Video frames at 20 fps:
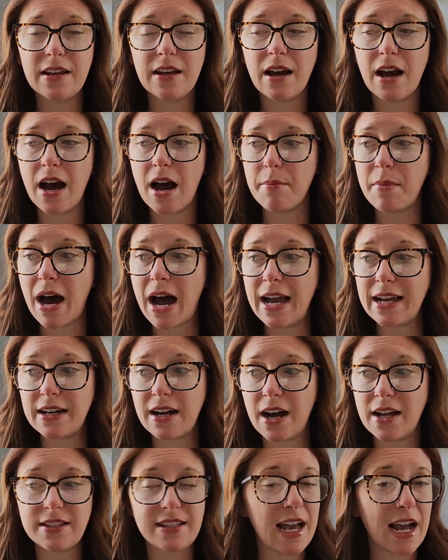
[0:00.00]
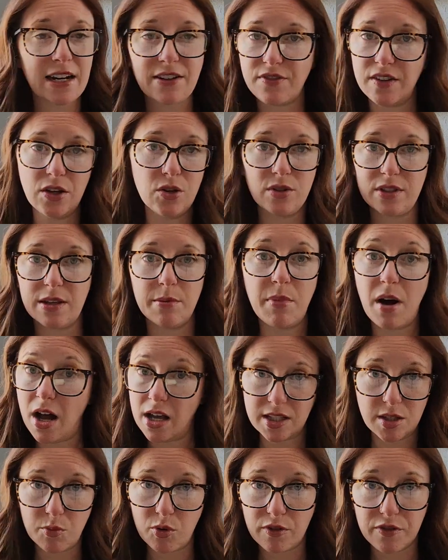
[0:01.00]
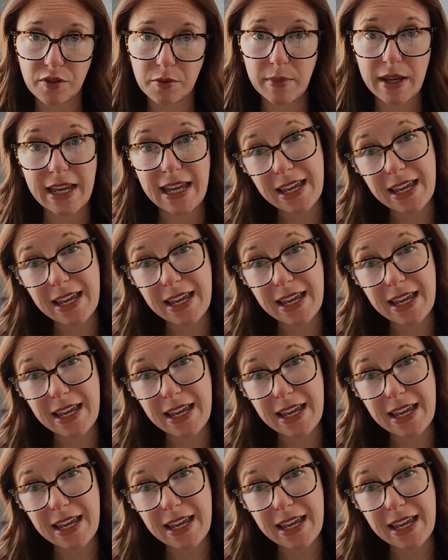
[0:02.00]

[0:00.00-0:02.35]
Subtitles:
eye contact feels impossible for me.